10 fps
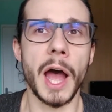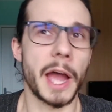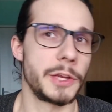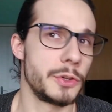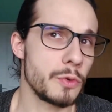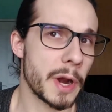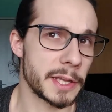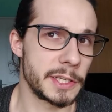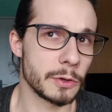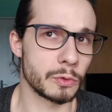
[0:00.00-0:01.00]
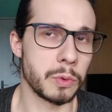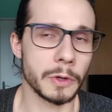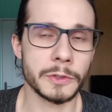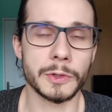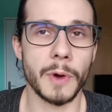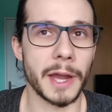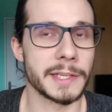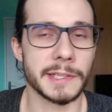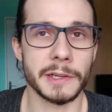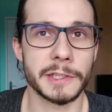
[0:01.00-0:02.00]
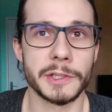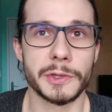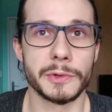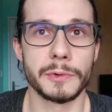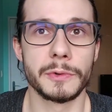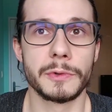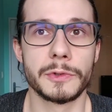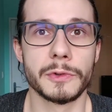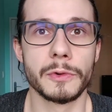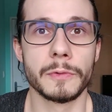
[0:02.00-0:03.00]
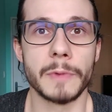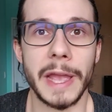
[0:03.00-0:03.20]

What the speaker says: I knew what I didn't want, so I started to